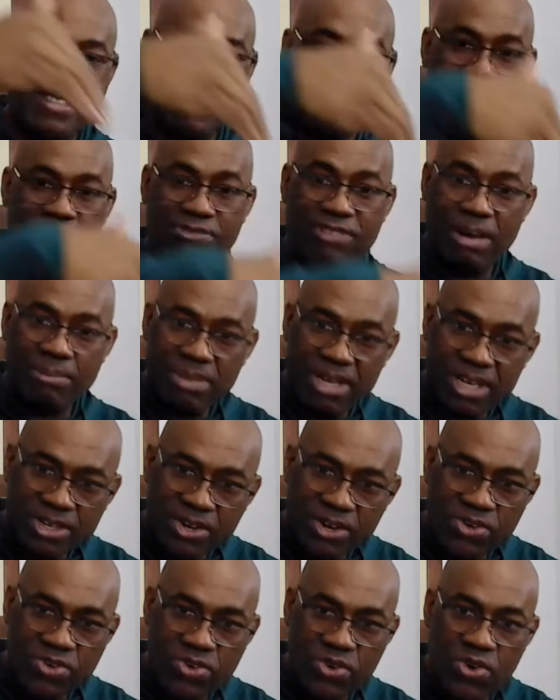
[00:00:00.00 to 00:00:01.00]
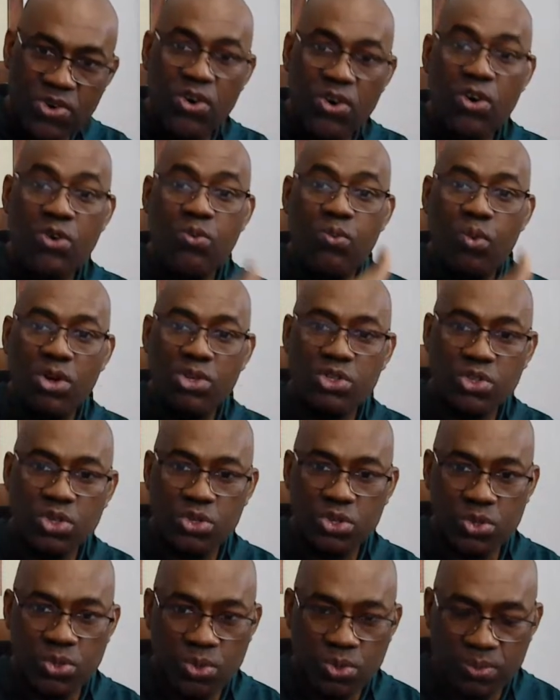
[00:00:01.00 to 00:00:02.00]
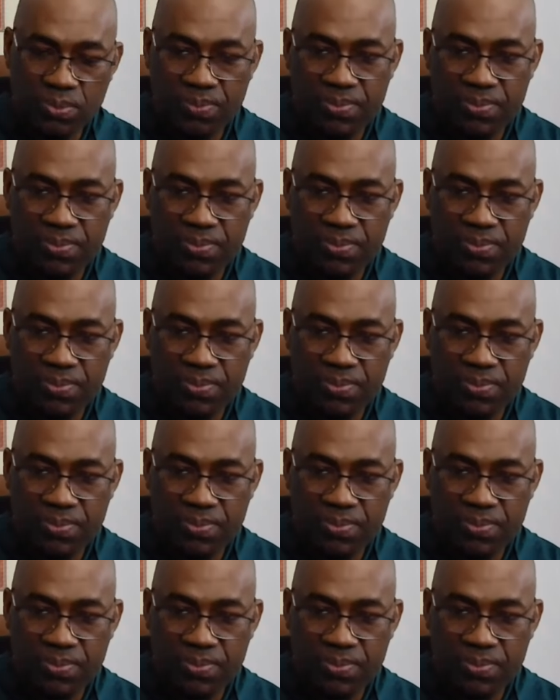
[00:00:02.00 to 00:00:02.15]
your family doctor on what to do.